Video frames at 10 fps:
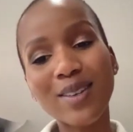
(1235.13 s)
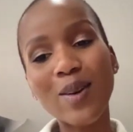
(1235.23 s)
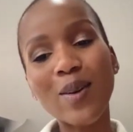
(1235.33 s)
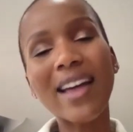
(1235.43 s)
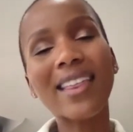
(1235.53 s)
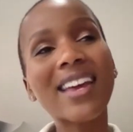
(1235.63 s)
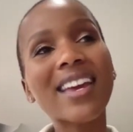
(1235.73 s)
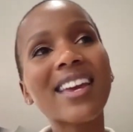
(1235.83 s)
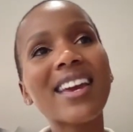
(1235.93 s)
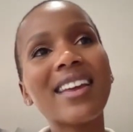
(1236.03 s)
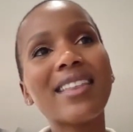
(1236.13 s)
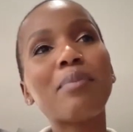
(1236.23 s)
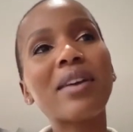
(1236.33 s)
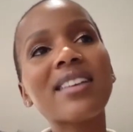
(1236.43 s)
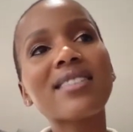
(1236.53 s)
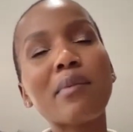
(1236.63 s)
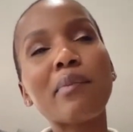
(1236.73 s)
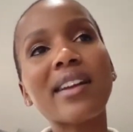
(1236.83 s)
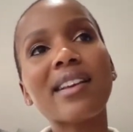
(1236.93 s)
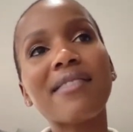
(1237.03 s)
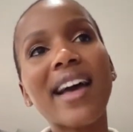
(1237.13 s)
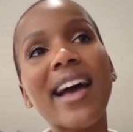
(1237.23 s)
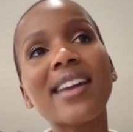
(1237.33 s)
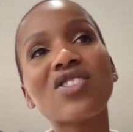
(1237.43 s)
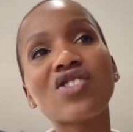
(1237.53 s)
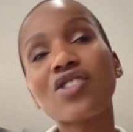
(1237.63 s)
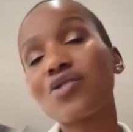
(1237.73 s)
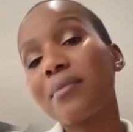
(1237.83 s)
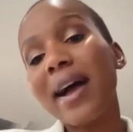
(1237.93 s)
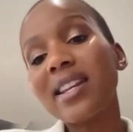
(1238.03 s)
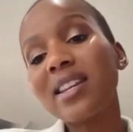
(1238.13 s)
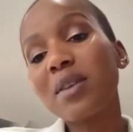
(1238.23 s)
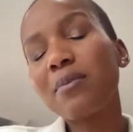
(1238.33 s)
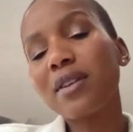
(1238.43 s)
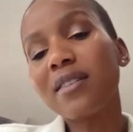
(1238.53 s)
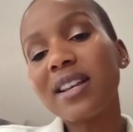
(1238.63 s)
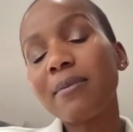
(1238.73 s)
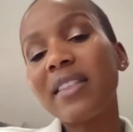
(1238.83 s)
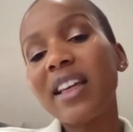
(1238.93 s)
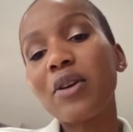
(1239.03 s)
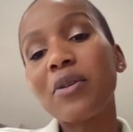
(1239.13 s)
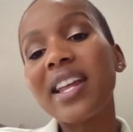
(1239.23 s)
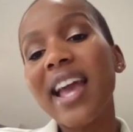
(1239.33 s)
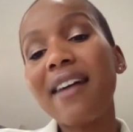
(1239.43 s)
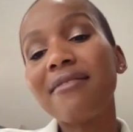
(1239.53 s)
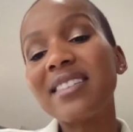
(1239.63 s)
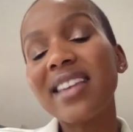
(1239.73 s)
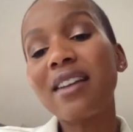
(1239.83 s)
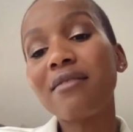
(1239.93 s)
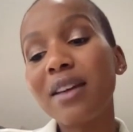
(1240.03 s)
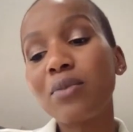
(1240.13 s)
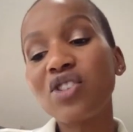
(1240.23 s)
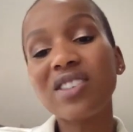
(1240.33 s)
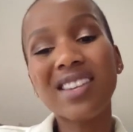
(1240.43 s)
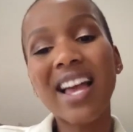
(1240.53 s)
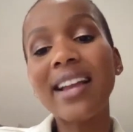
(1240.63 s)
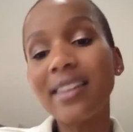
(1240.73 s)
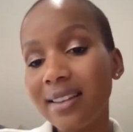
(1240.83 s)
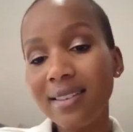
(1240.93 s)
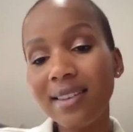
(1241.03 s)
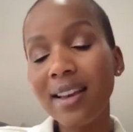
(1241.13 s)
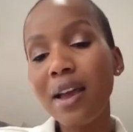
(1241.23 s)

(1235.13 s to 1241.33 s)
So I think the biggest impact I've had is just reminding people of something that they already have inside of them, which is kindness.